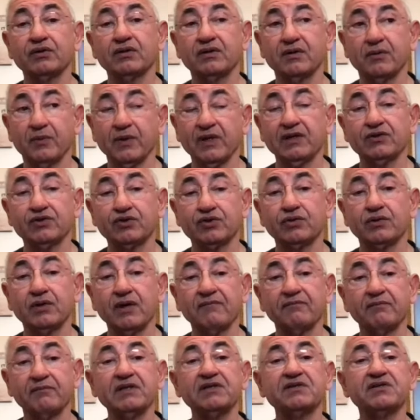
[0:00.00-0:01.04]
the way it should
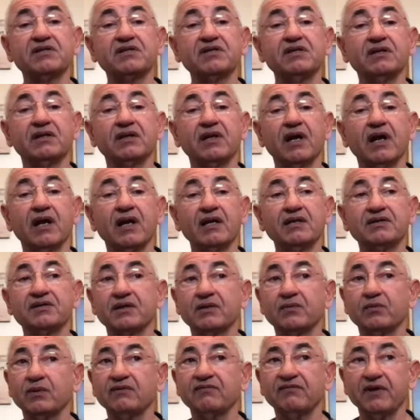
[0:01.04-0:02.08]
have been seen. And I said,
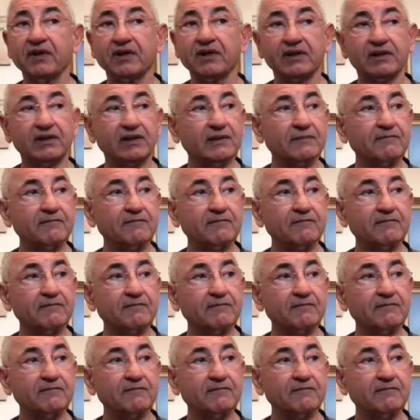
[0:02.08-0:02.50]
well, fuck it.